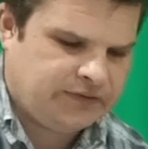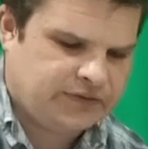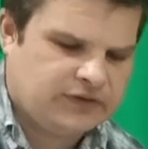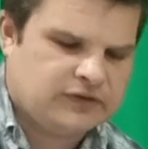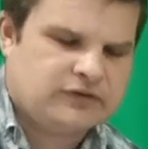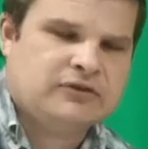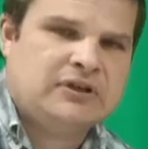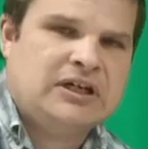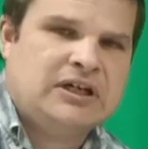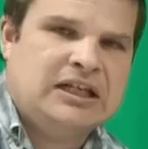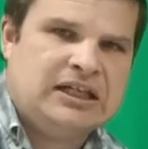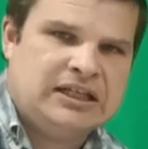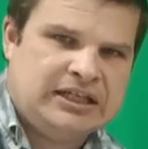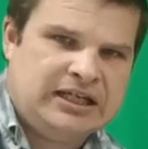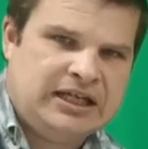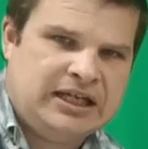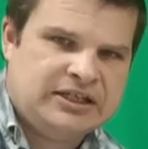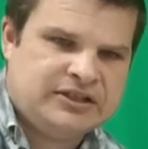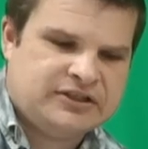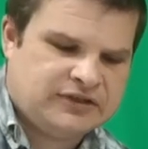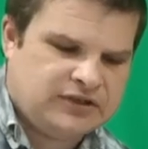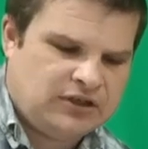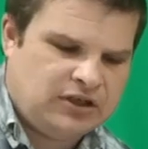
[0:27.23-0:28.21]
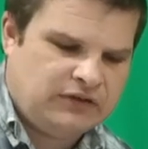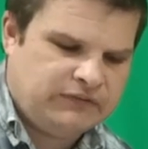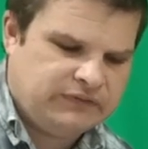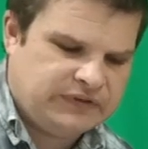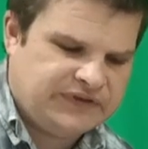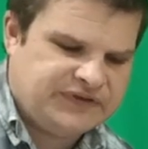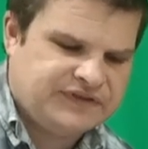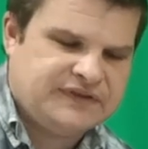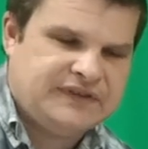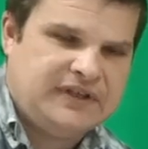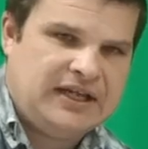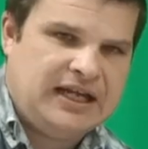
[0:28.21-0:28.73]
The trailing edge is
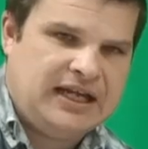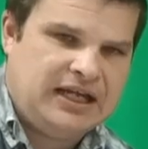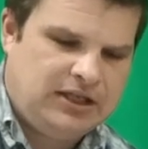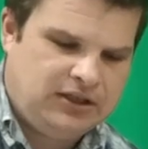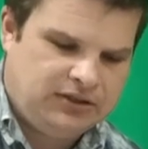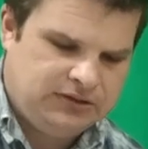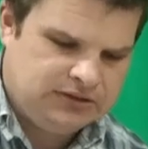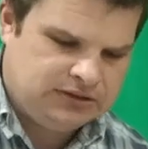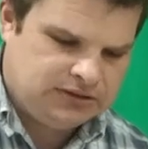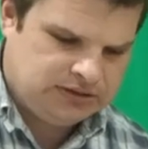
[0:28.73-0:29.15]
always down.